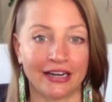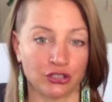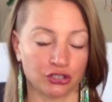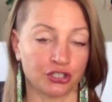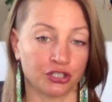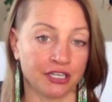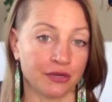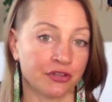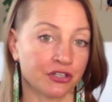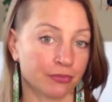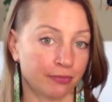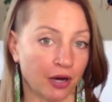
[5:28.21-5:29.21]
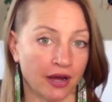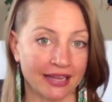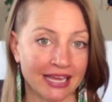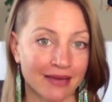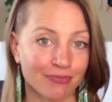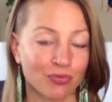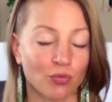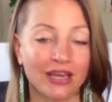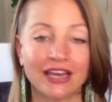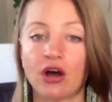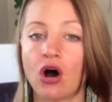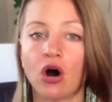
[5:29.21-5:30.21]
your journey with your body, we
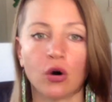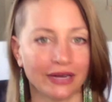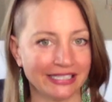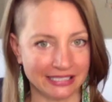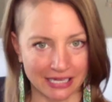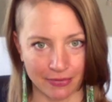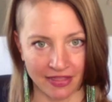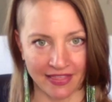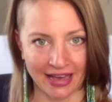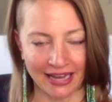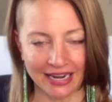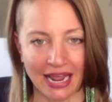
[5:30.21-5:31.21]
can always deepen that,